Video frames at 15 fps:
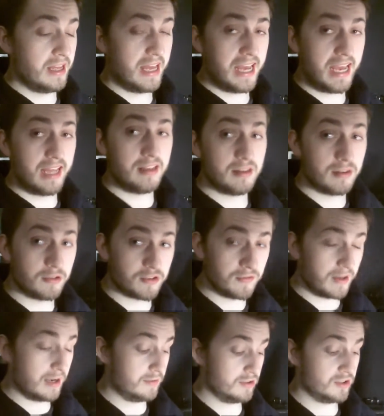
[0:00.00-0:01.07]
and the
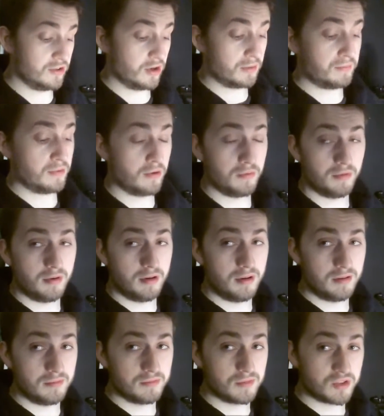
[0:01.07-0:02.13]
survivors are knocked prone.
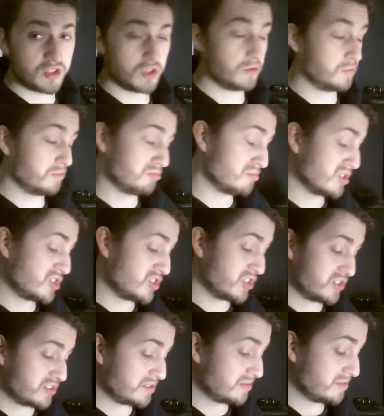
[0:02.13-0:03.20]
So, it's just